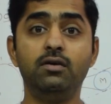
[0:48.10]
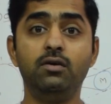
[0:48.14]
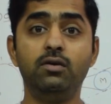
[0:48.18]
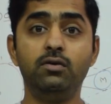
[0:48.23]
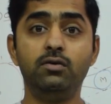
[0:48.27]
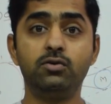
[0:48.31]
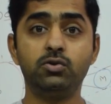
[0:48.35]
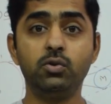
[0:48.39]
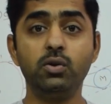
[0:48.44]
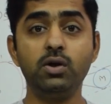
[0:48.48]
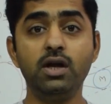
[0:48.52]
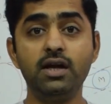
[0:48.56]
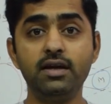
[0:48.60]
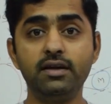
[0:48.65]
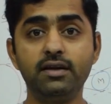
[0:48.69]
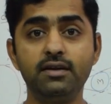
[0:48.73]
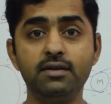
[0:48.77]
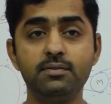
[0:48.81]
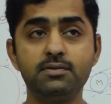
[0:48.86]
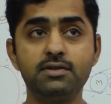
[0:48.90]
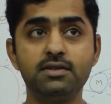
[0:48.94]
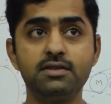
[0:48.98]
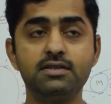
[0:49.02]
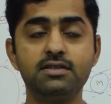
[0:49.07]
solar
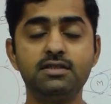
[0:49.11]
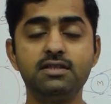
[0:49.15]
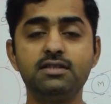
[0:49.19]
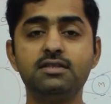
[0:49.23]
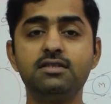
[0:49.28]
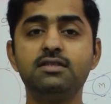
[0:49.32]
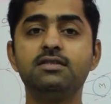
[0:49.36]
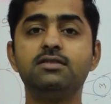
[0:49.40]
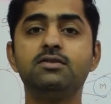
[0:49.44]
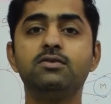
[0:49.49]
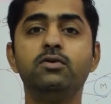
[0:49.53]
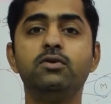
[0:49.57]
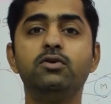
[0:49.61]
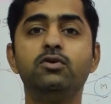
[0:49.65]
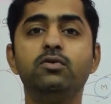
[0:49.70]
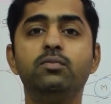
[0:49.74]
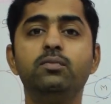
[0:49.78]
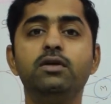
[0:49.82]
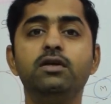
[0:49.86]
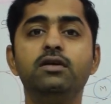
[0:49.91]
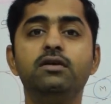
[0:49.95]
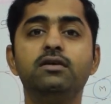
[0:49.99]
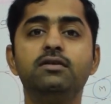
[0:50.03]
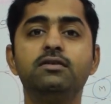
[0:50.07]
eclipses. This is going to
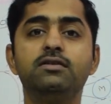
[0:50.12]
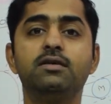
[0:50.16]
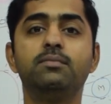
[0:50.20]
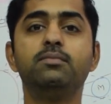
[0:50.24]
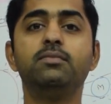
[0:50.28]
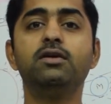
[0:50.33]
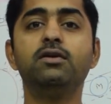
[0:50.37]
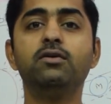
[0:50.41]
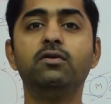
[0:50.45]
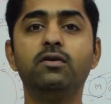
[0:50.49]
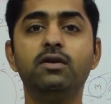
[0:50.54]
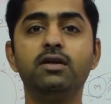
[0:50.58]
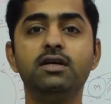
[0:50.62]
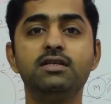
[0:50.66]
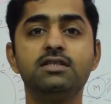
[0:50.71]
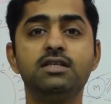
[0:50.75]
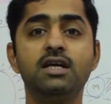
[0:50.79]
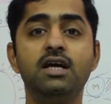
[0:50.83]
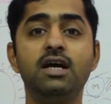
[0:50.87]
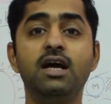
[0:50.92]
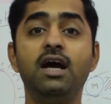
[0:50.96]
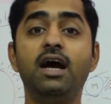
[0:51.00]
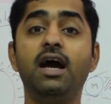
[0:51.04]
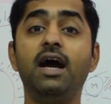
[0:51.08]
be something called as
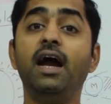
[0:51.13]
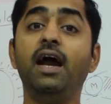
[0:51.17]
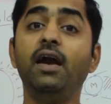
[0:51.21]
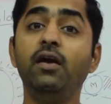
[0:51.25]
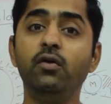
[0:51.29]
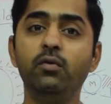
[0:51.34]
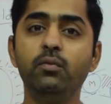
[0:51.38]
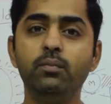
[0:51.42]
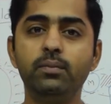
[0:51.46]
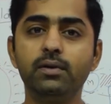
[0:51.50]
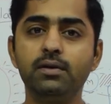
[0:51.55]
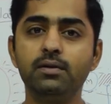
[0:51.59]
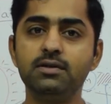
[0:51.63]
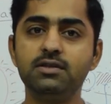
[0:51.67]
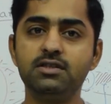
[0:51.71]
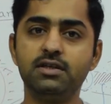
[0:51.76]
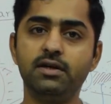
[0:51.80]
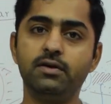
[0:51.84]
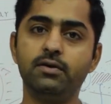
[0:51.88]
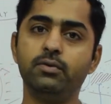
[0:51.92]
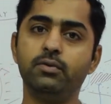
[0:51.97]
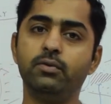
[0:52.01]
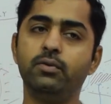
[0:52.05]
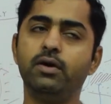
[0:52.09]
antumbral
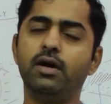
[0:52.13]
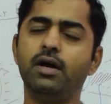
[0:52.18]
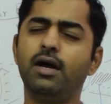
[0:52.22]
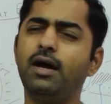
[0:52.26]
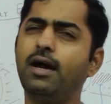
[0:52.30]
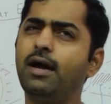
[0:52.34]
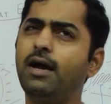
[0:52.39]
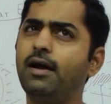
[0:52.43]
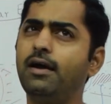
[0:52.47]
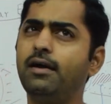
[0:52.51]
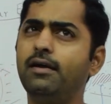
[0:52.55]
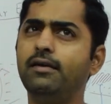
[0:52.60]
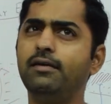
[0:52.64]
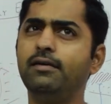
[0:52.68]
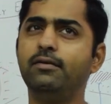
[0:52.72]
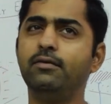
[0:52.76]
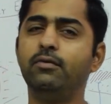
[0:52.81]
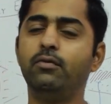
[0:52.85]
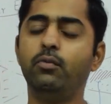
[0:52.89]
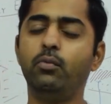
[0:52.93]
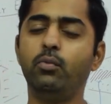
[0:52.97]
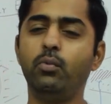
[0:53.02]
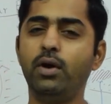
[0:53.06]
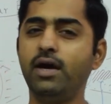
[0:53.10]
shadow. And
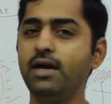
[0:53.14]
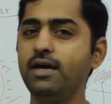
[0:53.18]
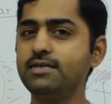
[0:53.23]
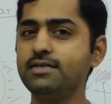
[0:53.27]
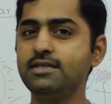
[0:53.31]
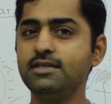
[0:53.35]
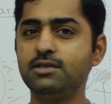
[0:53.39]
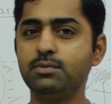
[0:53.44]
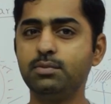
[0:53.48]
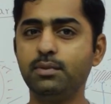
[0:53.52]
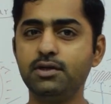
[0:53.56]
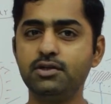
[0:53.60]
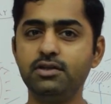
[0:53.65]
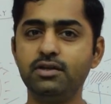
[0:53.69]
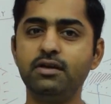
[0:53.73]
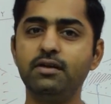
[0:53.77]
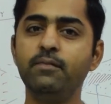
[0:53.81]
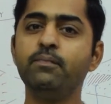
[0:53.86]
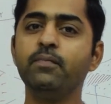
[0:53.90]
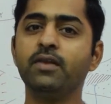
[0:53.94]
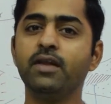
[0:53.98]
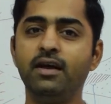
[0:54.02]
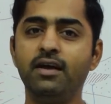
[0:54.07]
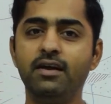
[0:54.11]
why is it special?
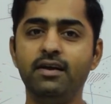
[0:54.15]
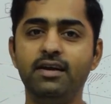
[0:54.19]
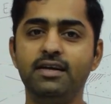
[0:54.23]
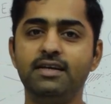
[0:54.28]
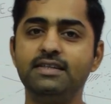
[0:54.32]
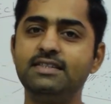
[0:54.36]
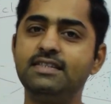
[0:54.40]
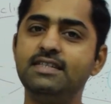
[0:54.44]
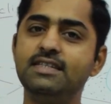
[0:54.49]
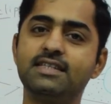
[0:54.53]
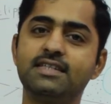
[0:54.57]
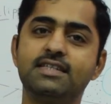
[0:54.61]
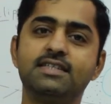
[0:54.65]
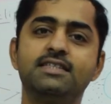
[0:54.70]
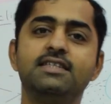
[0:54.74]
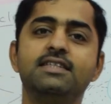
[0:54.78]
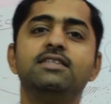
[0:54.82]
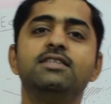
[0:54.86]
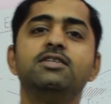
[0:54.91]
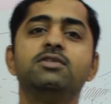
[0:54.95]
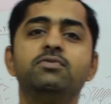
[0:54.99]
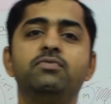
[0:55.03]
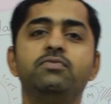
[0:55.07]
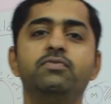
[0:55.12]
Let's discuss in
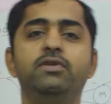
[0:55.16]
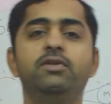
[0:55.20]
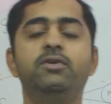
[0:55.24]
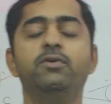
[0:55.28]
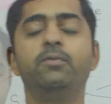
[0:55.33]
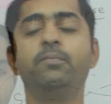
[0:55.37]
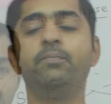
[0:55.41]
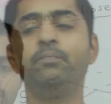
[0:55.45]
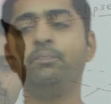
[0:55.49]
this video.